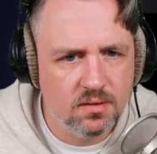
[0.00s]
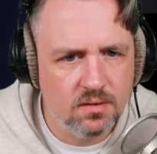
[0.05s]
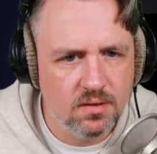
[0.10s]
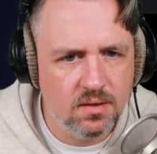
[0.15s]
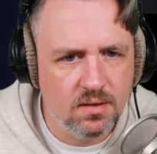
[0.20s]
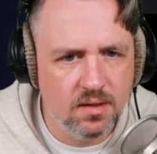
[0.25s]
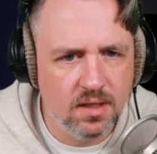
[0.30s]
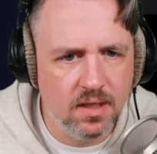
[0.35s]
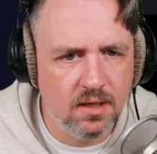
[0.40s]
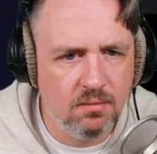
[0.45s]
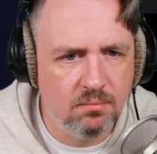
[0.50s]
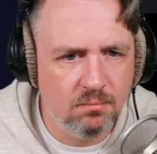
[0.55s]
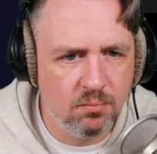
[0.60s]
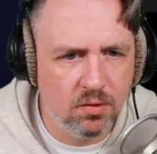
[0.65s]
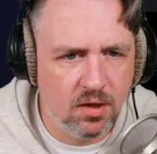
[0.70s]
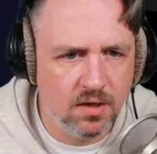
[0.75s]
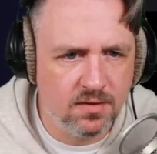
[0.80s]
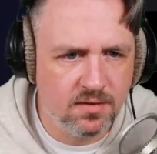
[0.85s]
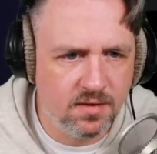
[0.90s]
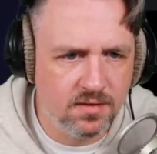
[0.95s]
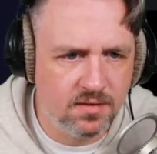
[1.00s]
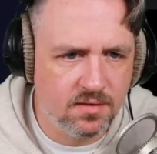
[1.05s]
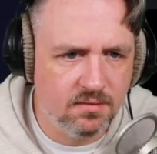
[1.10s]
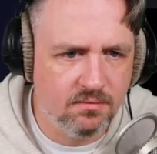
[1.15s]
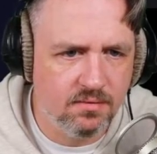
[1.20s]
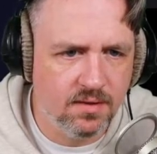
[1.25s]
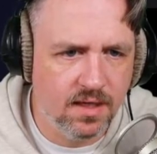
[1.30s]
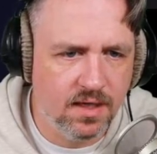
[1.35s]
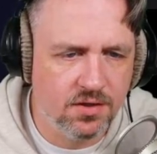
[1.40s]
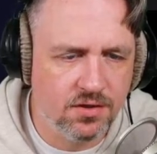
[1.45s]
then process the
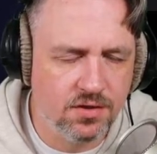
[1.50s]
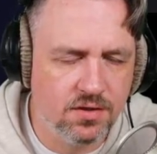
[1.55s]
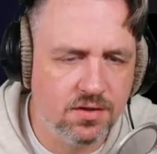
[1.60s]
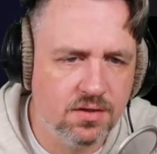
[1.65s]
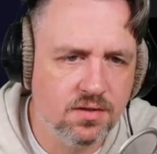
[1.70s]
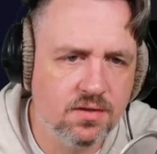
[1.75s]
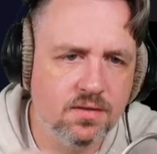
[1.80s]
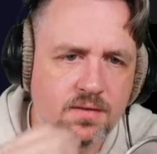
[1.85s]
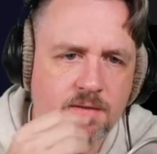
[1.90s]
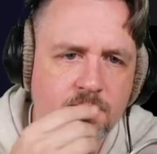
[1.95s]
flashes.